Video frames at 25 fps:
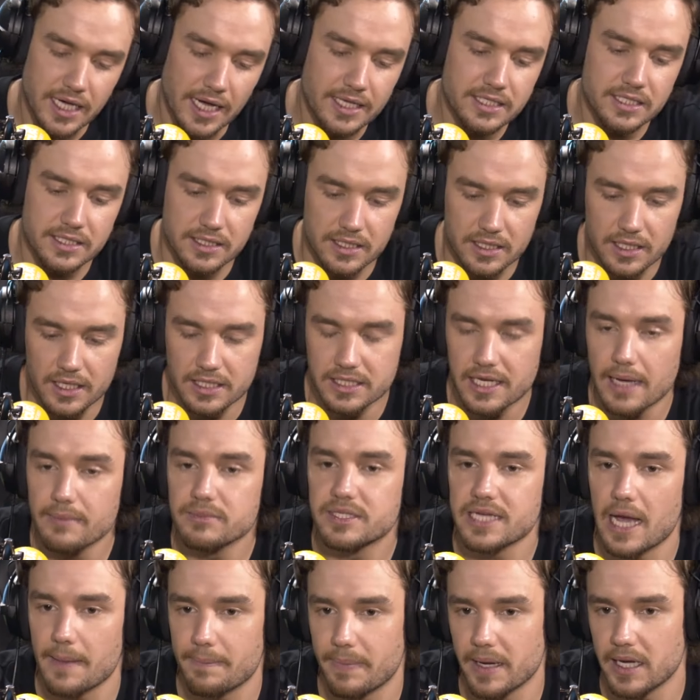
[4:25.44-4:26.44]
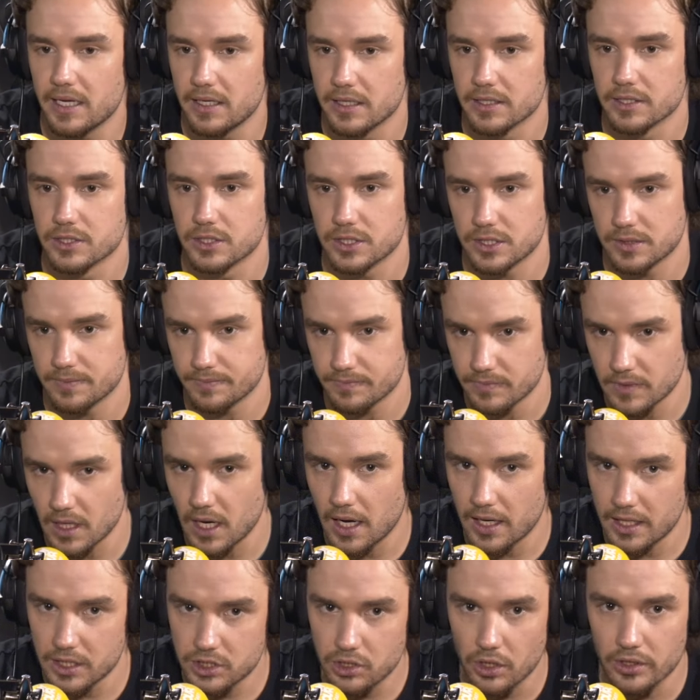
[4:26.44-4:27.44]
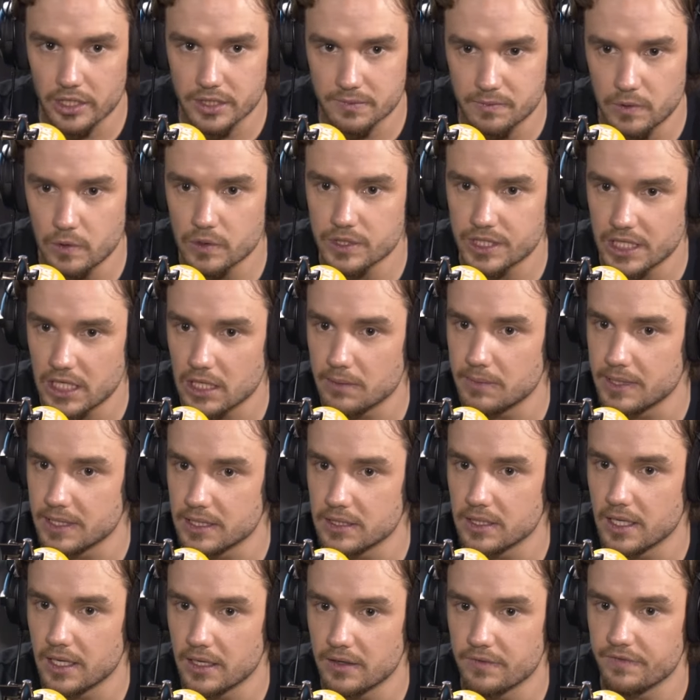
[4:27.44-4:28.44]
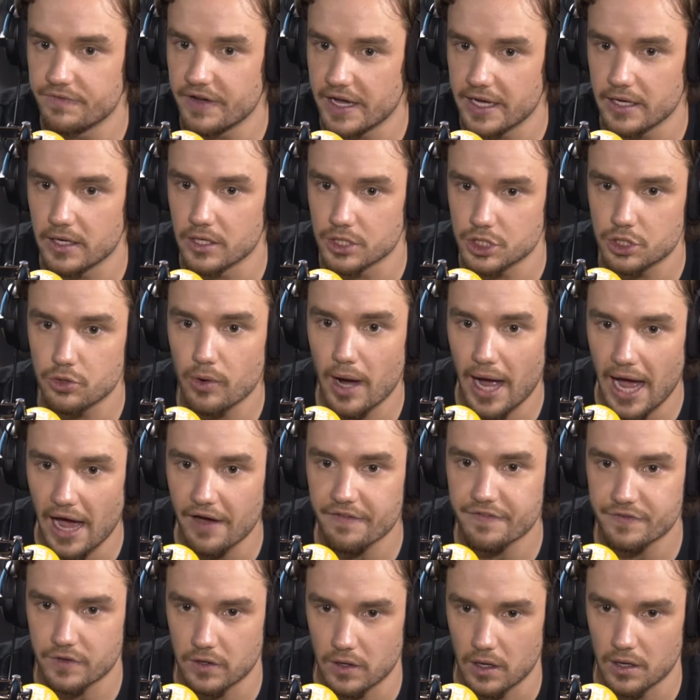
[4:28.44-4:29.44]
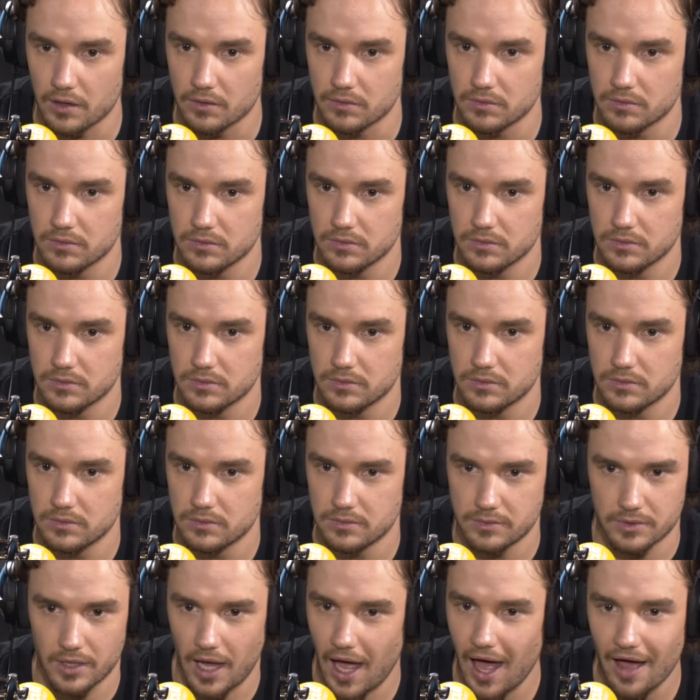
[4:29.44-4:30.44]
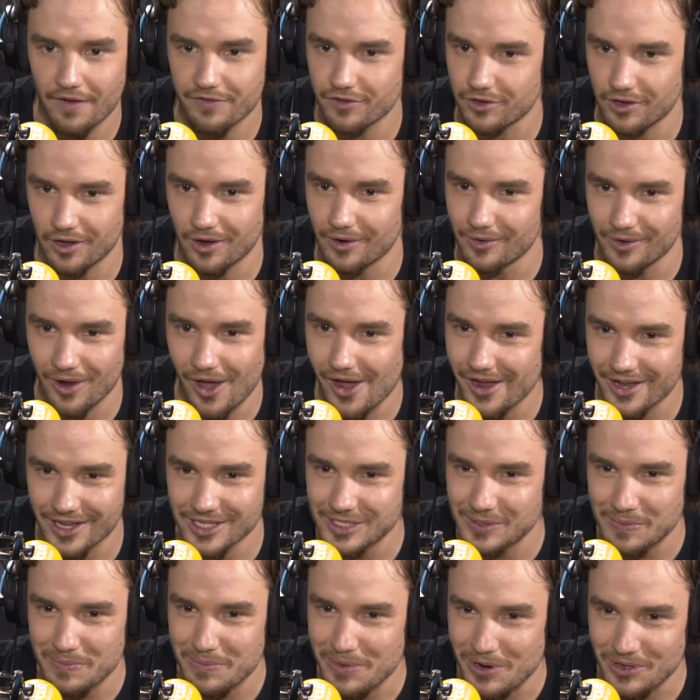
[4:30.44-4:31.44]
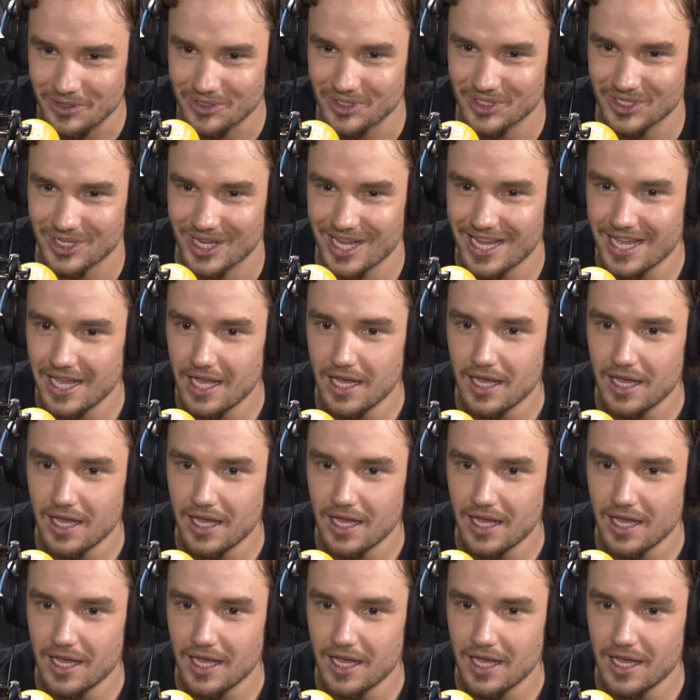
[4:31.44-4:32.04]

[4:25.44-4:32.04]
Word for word: has his name's Zak Bagans, mm. and he's got this museum in, in Vegas. You have to go. You have to go. Like it's a must. What? Like